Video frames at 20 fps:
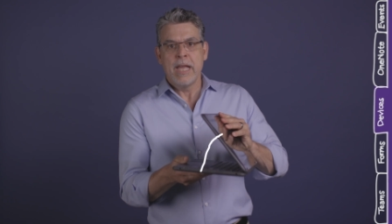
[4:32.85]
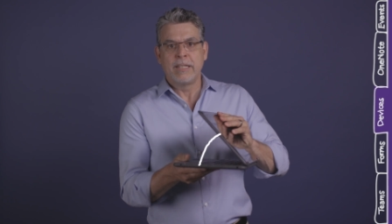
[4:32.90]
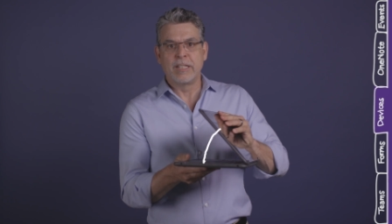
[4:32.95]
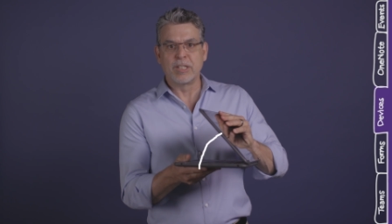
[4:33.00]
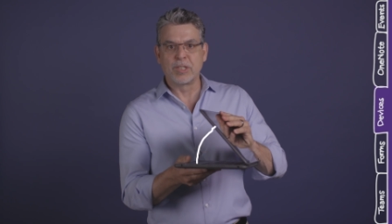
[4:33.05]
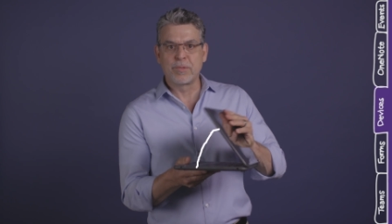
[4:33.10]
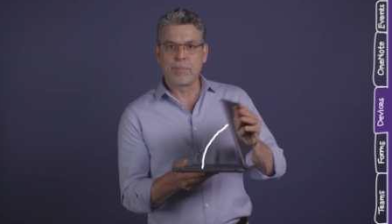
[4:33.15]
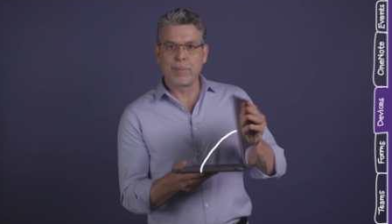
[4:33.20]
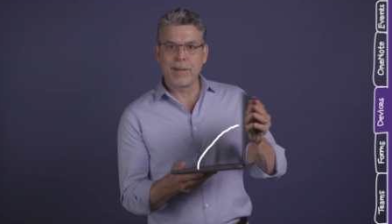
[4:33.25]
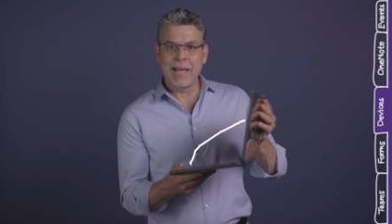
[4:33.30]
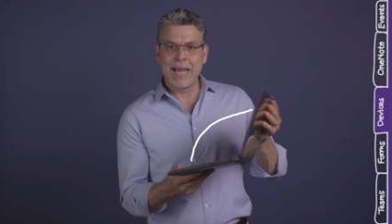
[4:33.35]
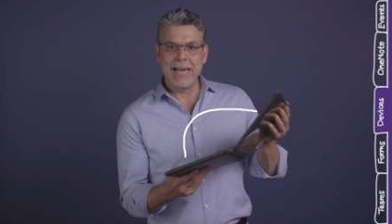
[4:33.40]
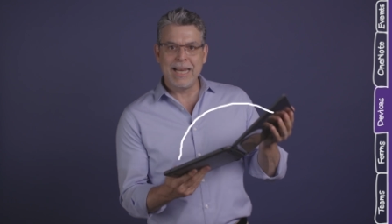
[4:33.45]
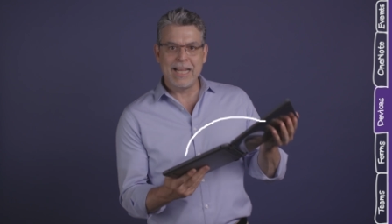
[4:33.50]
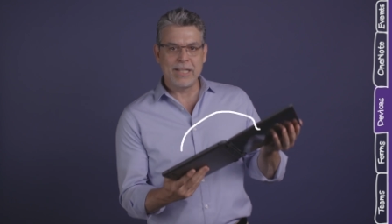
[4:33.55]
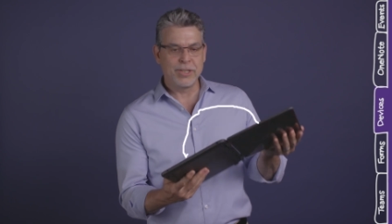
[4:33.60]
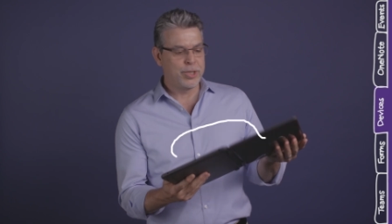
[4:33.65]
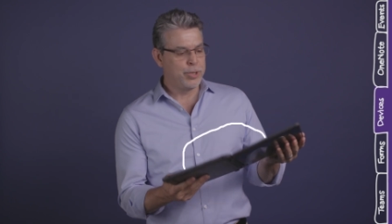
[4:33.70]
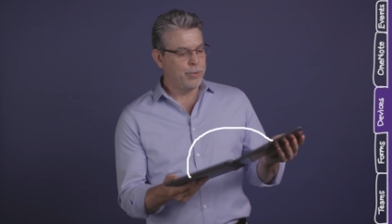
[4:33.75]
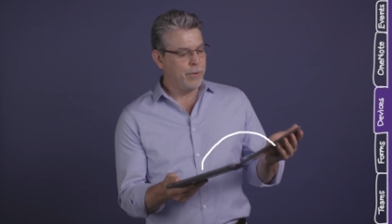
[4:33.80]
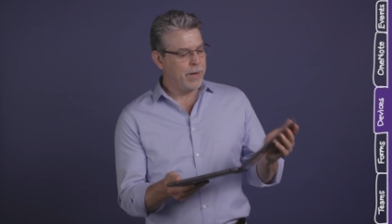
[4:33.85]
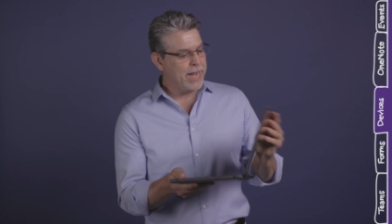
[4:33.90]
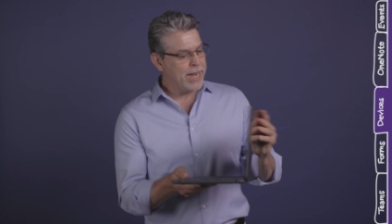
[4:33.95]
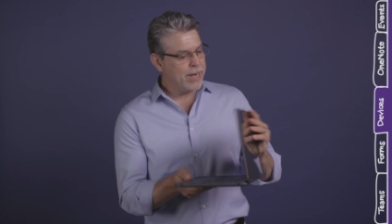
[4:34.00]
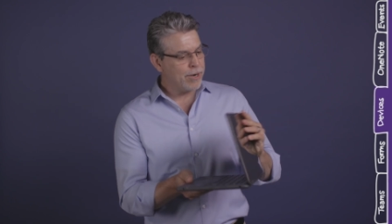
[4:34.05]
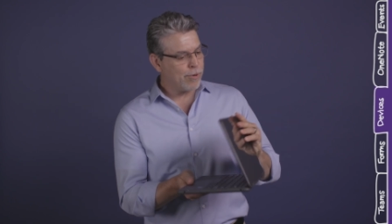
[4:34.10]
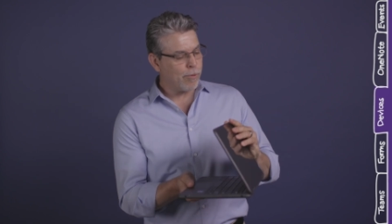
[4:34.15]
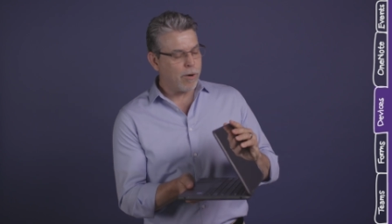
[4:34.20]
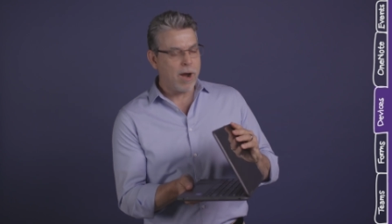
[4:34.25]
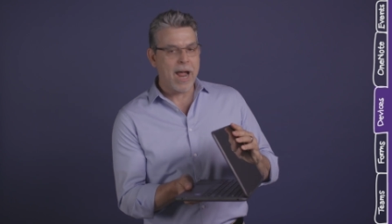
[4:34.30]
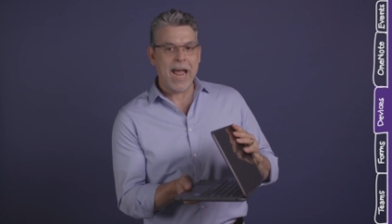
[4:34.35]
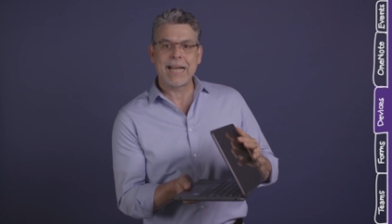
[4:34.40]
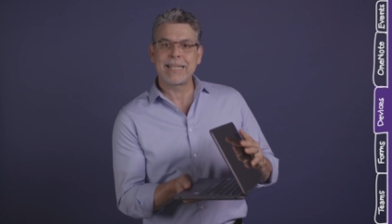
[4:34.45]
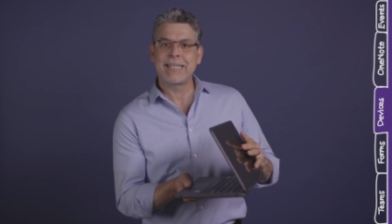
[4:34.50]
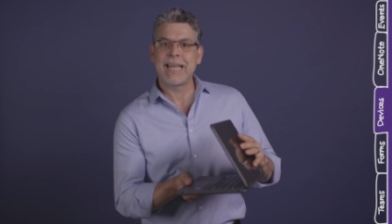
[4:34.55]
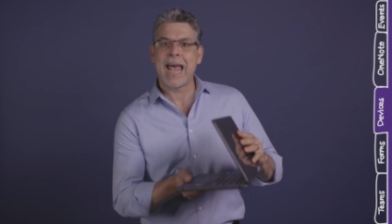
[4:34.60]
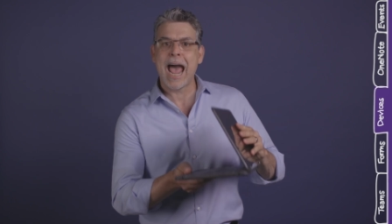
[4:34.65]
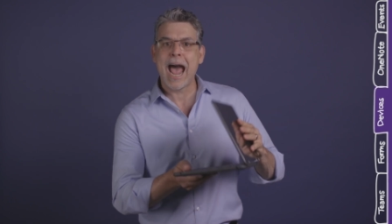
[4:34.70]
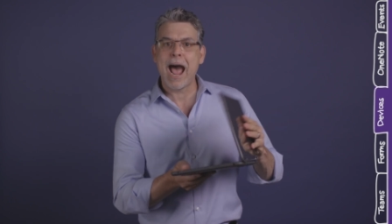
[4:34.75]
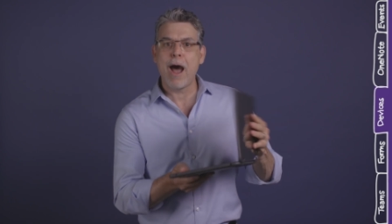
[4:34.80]
display lets you
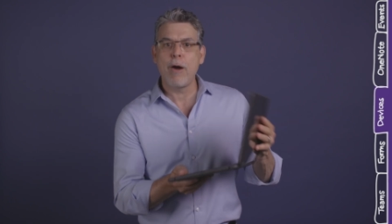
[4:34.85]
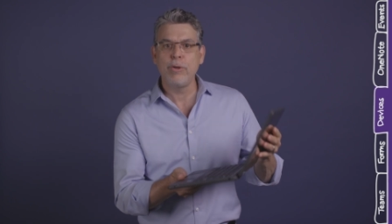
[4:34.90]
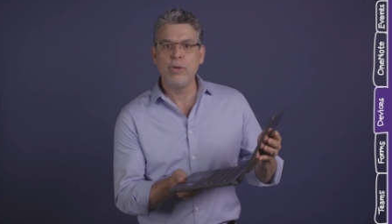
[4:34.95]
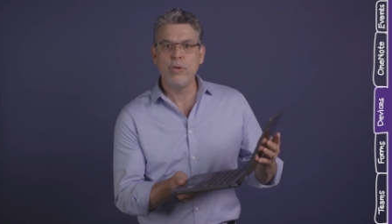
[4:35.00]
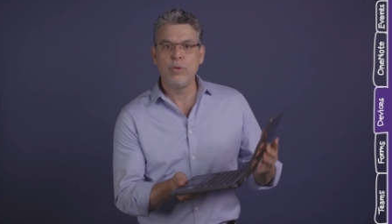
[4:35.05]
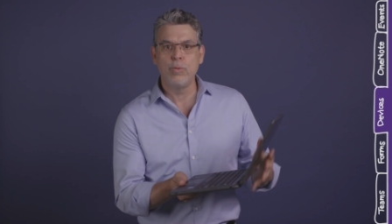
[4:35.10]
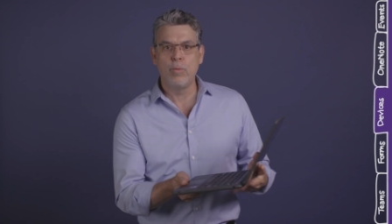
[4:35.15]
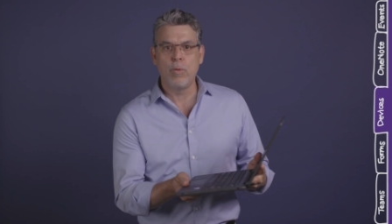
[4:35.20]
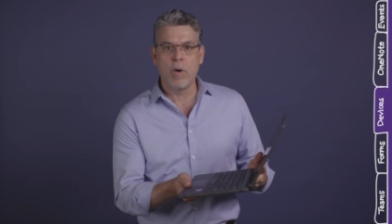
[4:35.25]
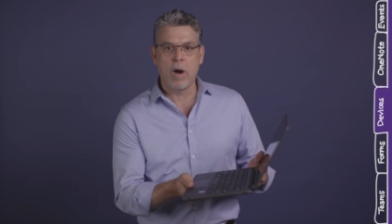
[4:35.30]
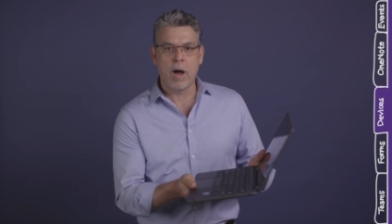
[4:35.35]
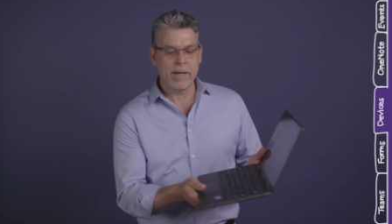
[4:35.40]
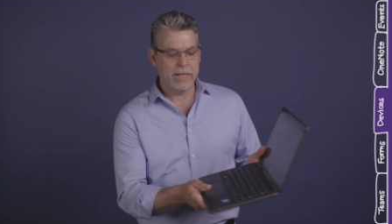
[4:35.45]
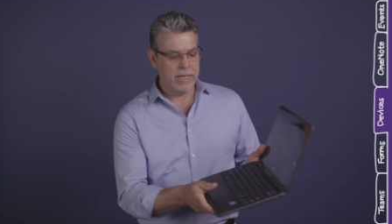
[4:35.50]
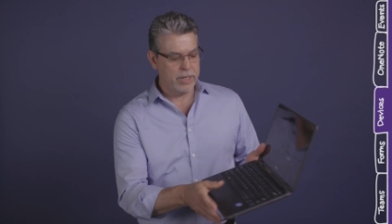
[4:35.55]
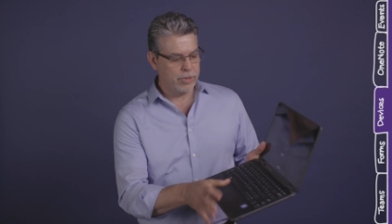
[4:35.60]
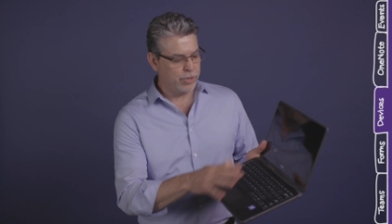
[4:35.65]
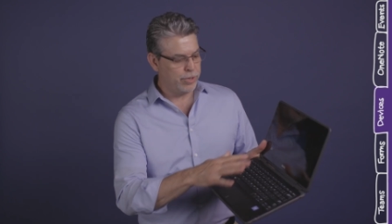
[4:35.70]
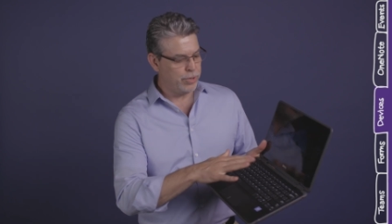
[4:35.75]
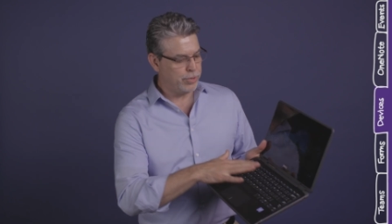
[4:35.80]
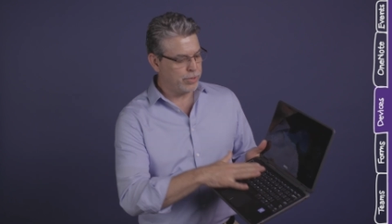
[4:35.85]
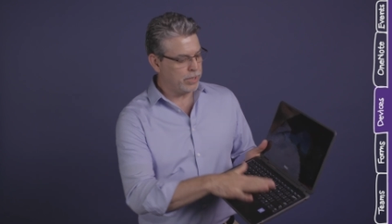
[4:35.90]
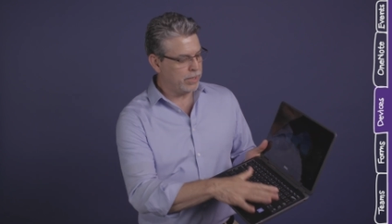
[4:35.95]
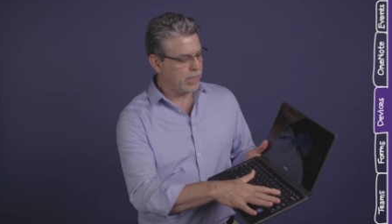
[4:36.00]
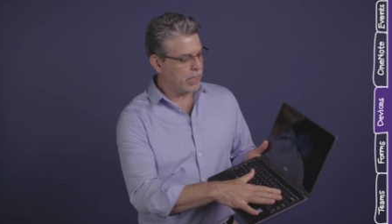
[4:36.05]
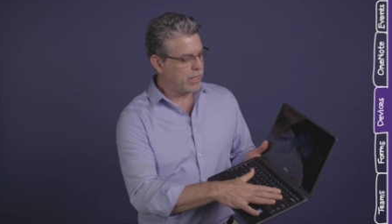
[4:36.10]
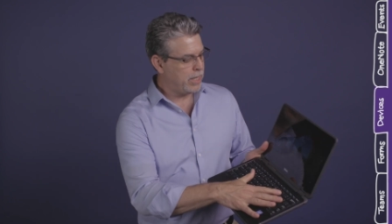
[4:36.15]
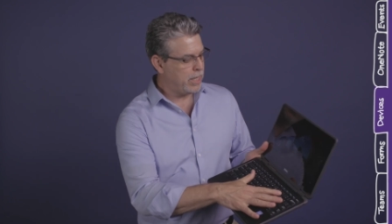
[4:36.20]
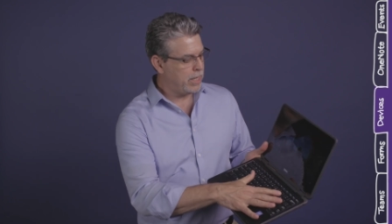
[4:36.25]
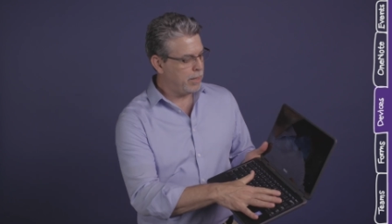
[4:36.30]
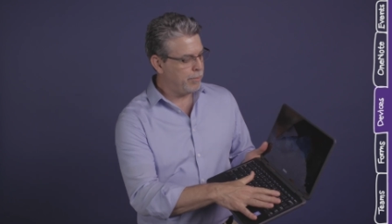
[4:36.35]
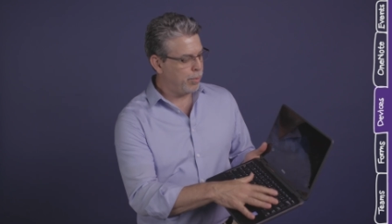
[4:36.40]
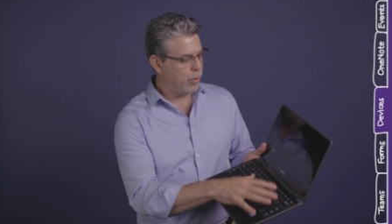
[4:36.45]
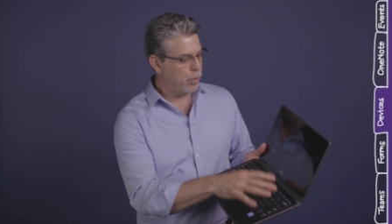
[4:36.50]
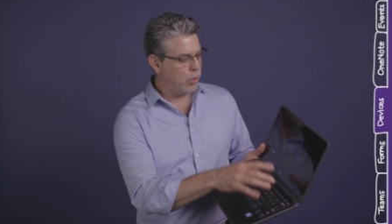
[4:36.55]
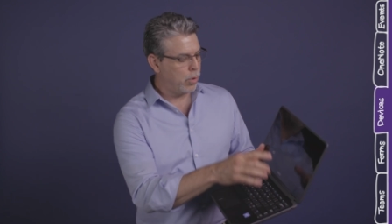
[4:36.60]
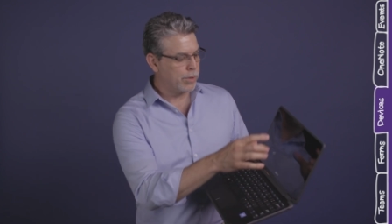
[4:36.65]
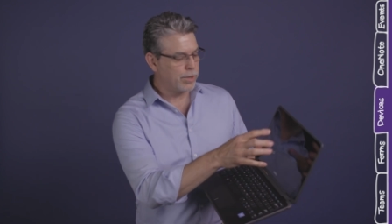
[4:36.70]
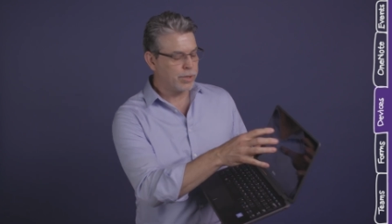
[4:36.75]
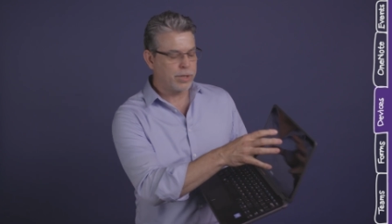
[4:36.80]
interact how you want, either using the
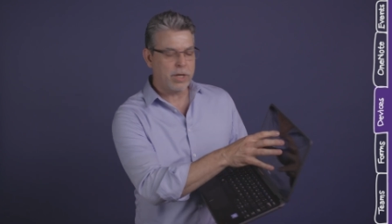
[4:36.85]
keyboard,